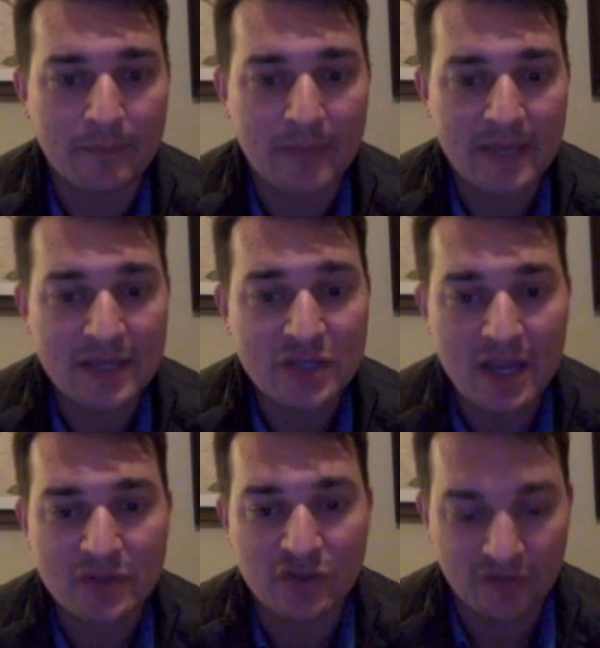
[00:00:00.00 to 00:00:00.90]
any
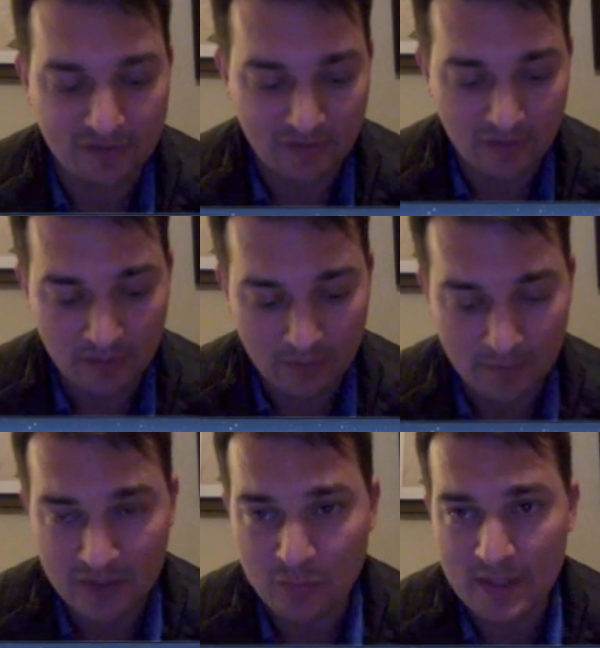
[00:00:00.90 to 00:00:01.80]
changes
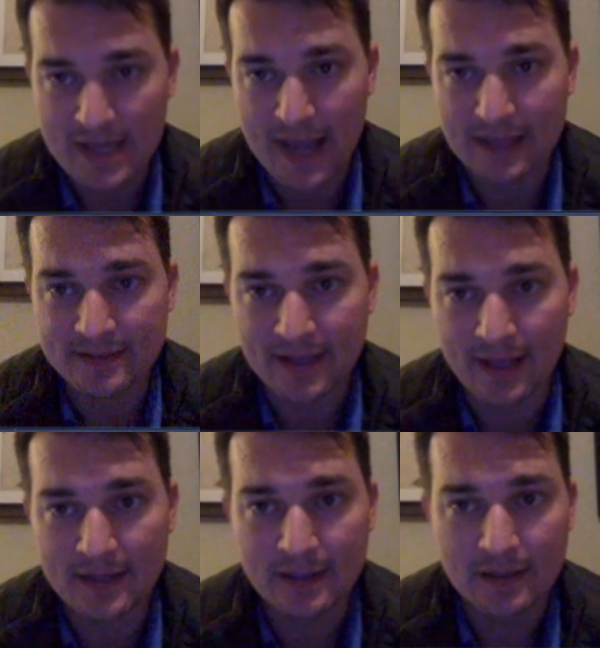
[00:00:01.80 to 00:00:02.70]
between 9 and
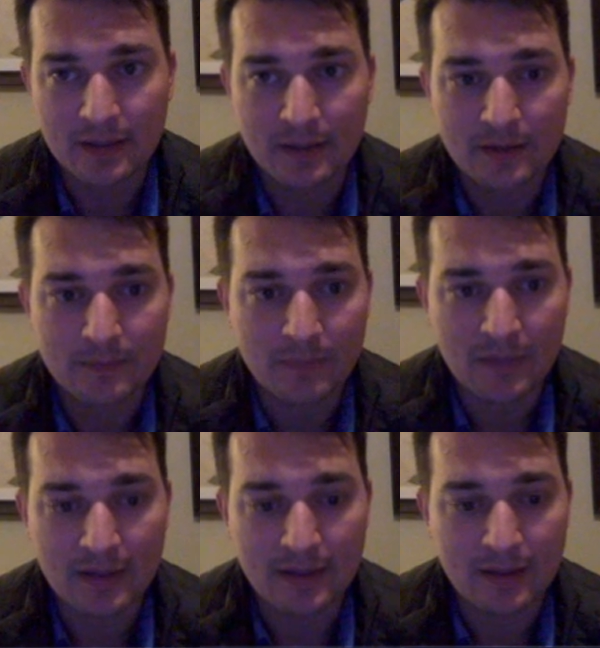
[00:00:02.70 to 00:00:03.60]
10
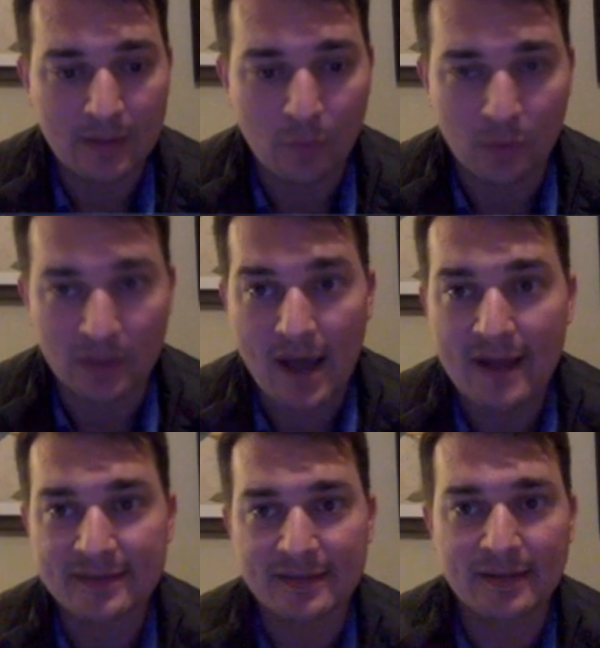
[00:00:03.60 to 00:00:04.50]
were
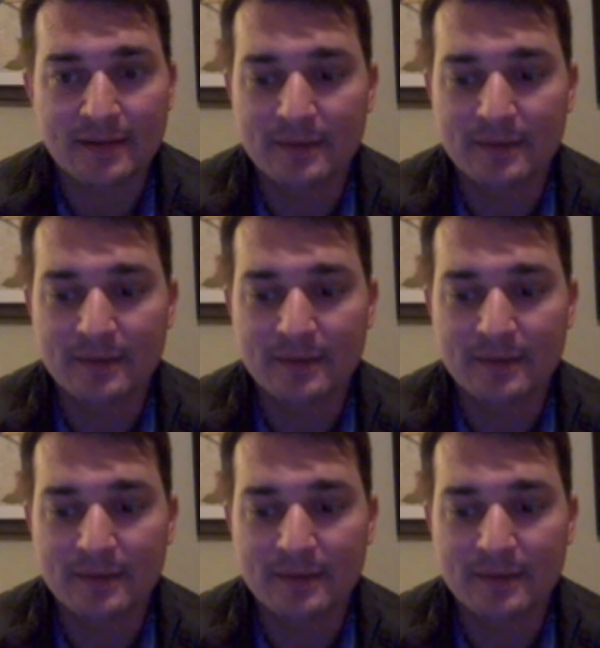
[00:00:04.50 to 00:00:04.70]
lost.